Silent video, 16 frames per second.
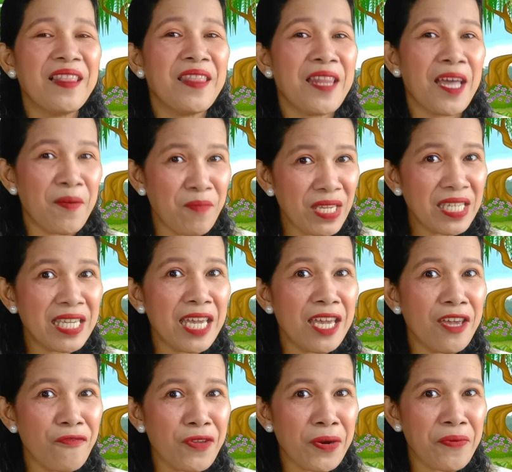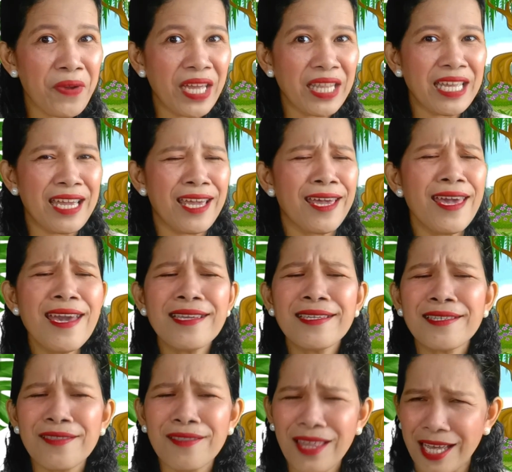Let me see if you're ready.
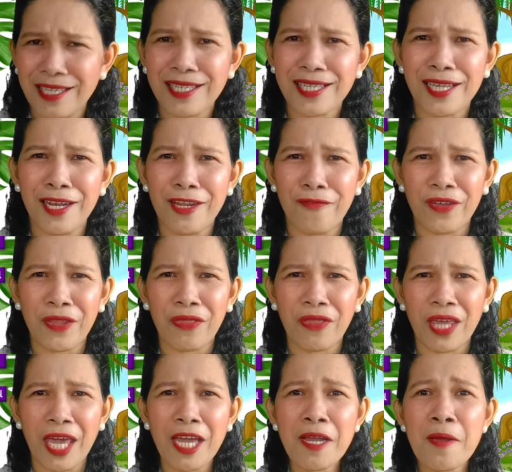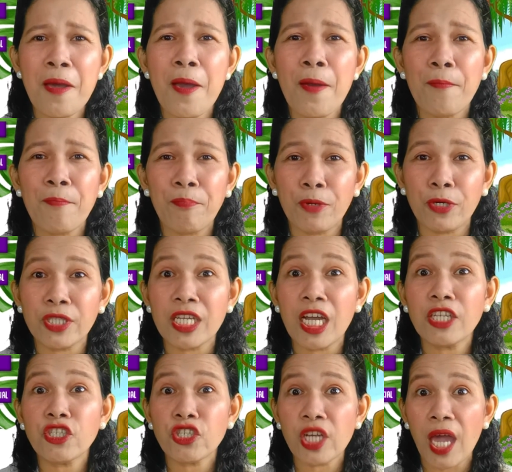Is this a living thing? Put
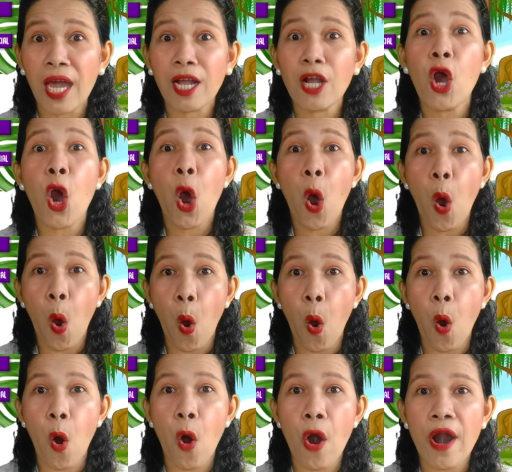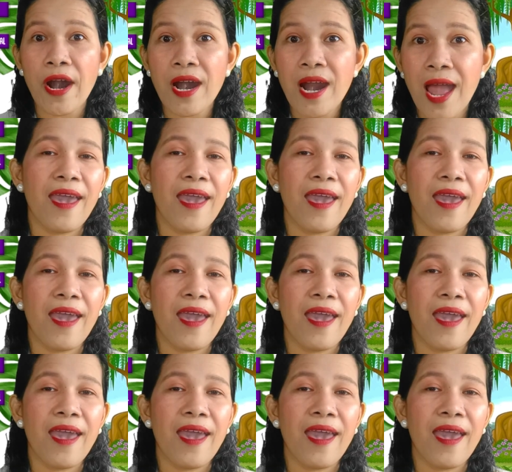a check or